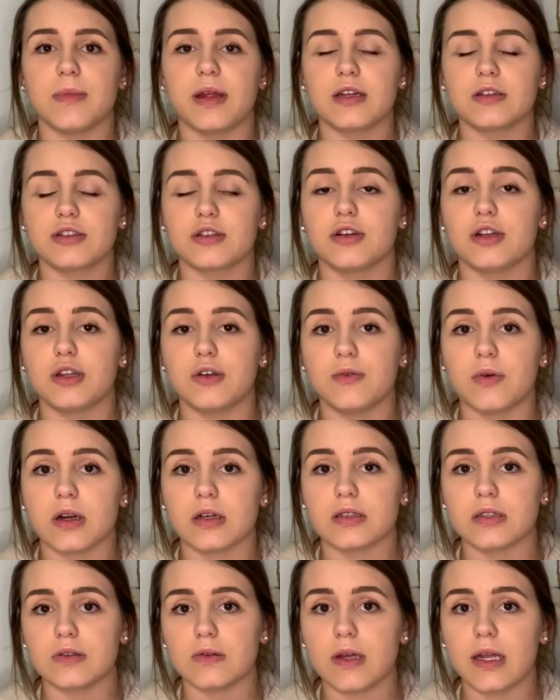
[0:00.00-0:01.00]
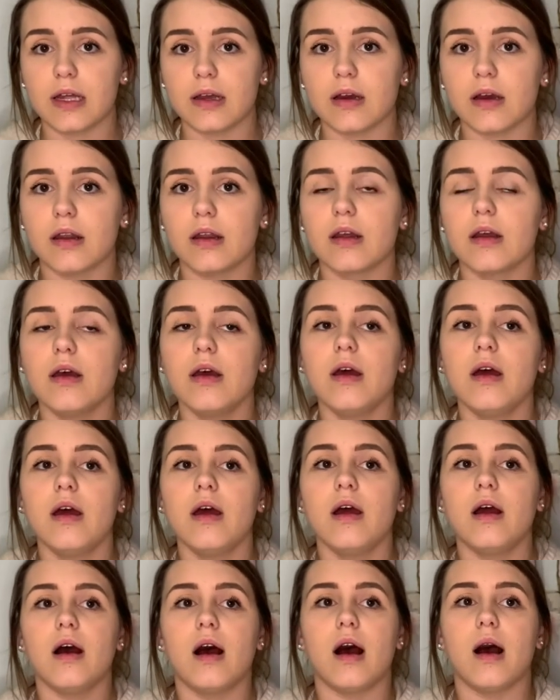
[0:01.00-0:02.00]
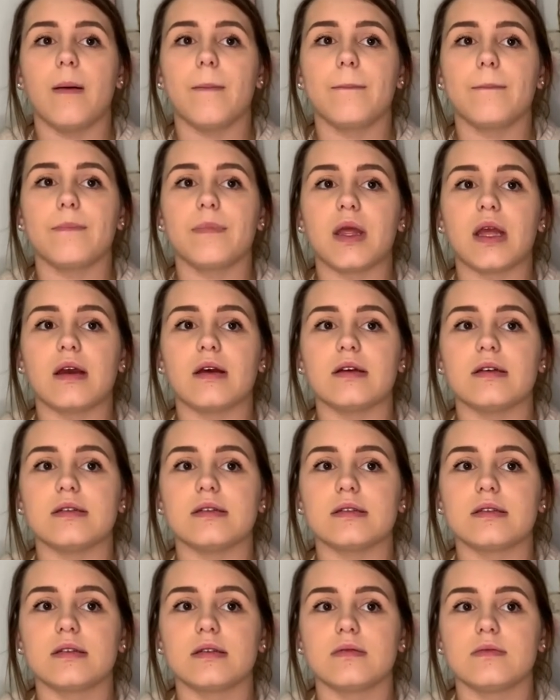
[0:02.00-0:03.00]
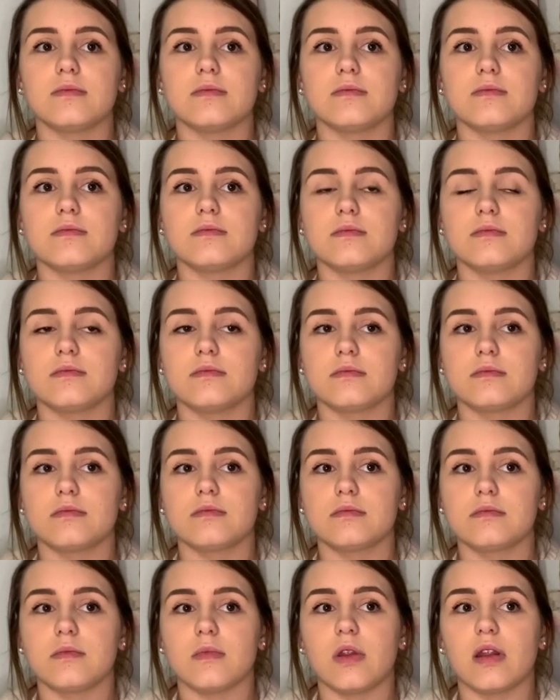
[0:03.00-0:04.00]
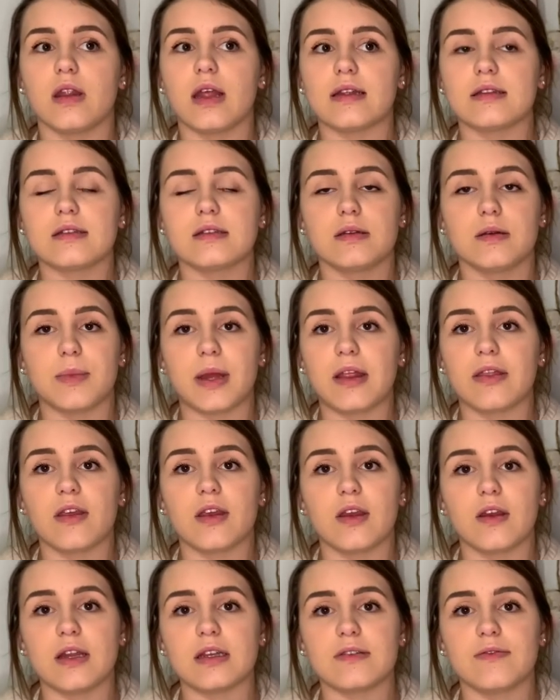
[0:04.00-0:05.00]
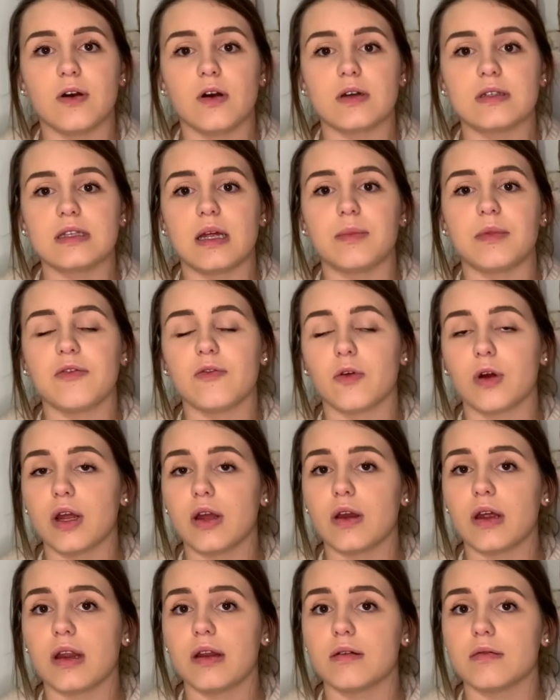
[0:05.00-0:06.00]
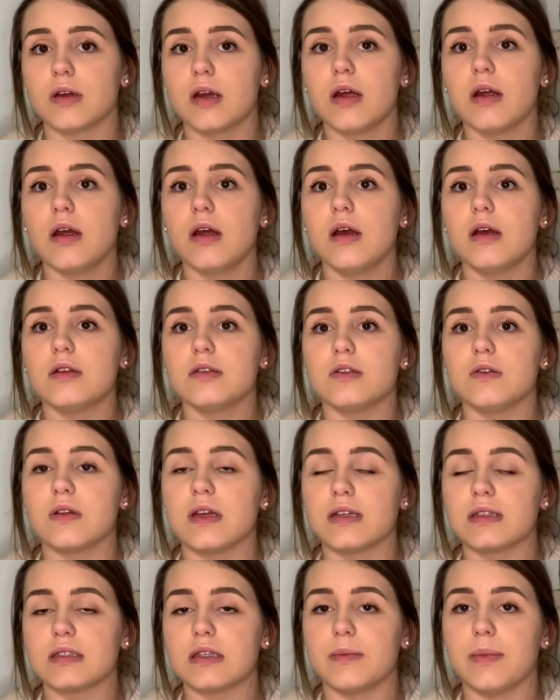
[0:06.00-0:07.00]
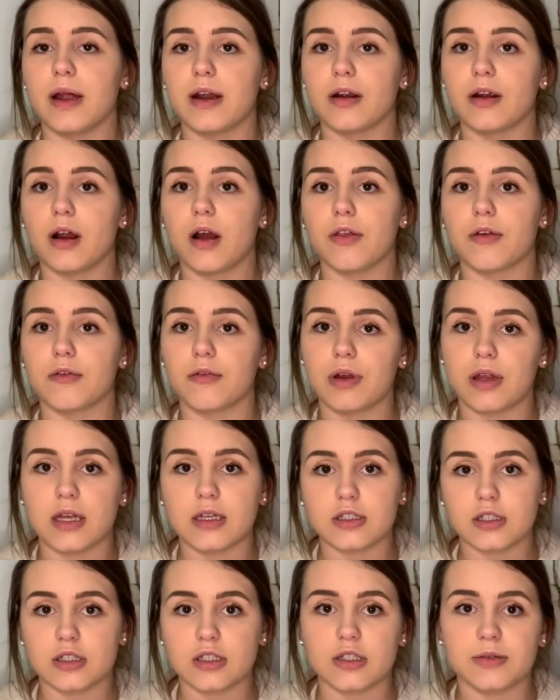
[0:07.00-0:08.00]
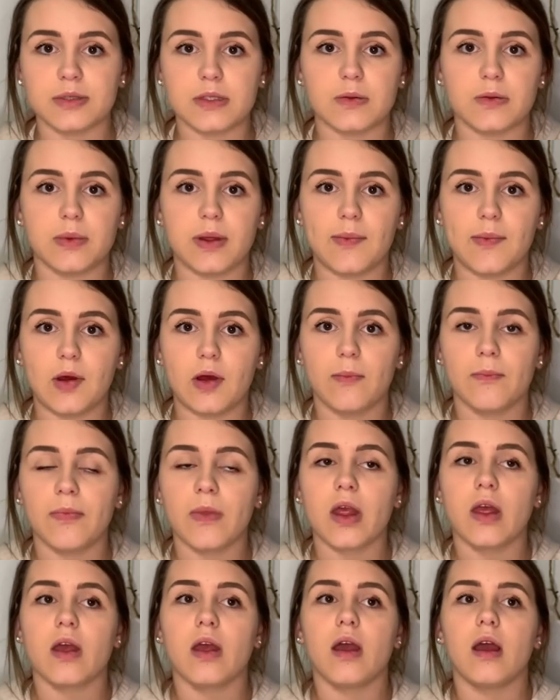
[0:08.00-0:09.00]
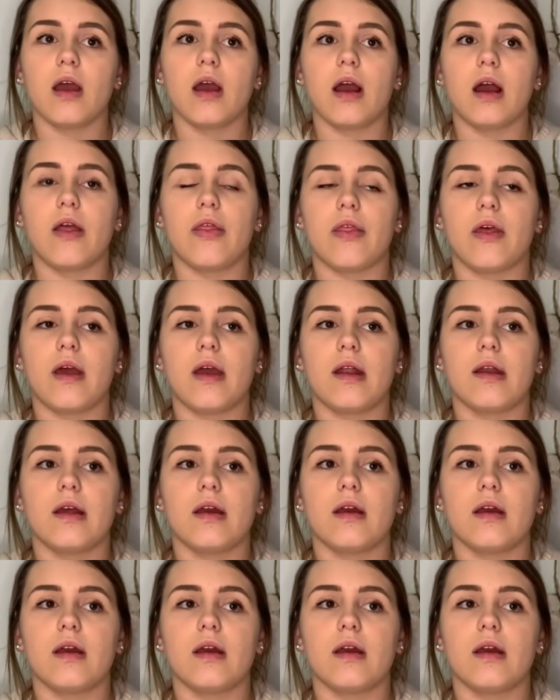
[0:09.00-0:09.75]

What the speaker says: sure you are doing good, because that's the main thing you need to focus on before you can do things to better other relationships with people. And then